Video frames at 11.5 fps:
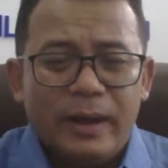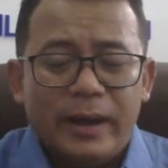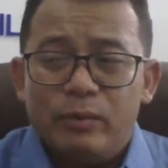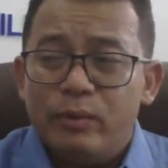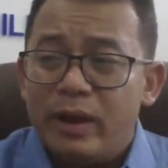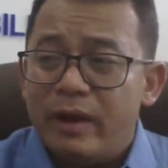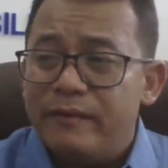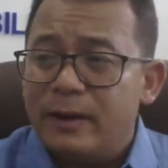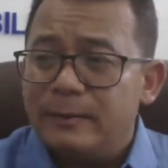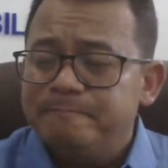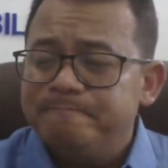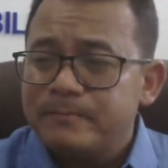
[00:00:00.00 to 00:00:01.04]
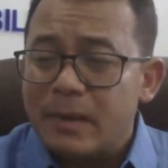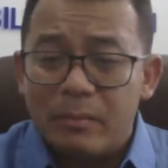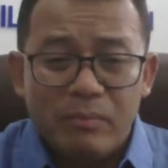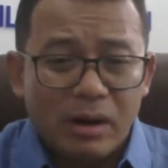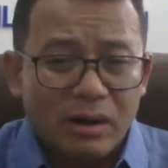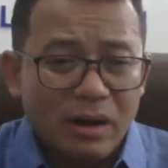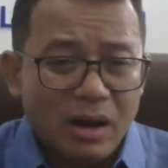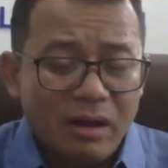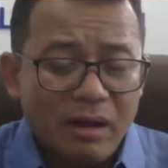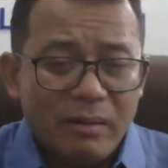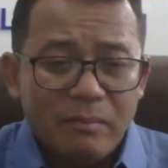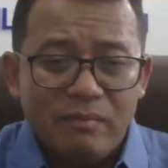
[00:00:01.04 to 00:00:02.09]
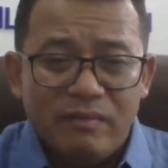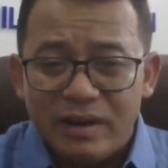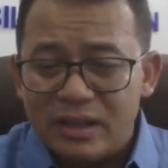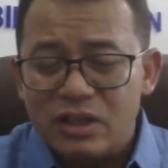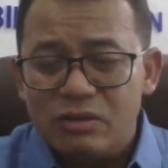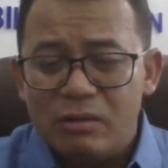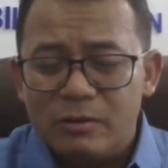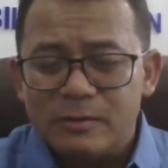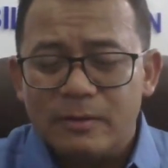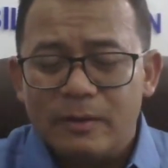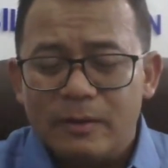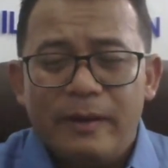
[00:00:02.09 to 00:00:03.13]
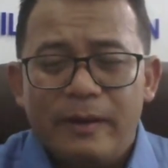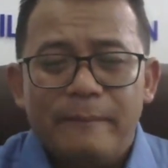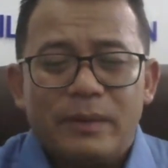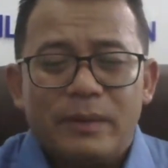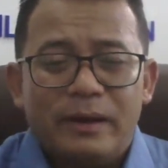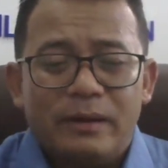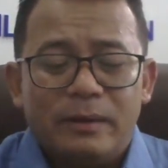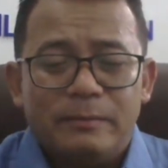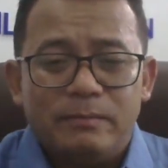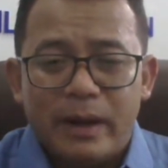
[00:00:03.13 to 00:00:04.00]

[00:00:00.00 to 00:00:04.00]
language, and we have a Bangla version also.